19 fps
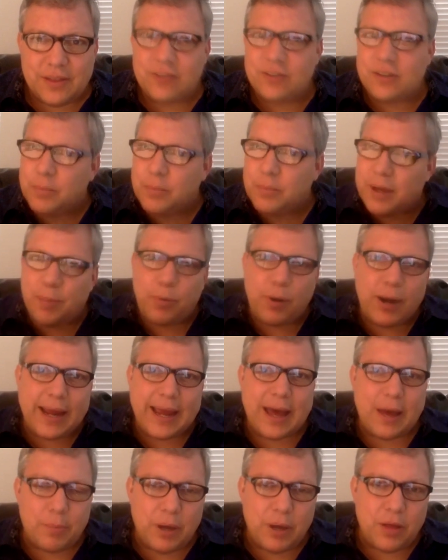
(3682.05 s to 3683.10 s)
this can be a
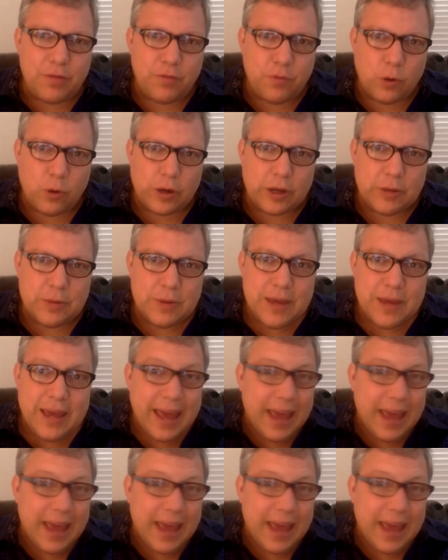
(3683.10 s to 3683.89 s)
breakout month for you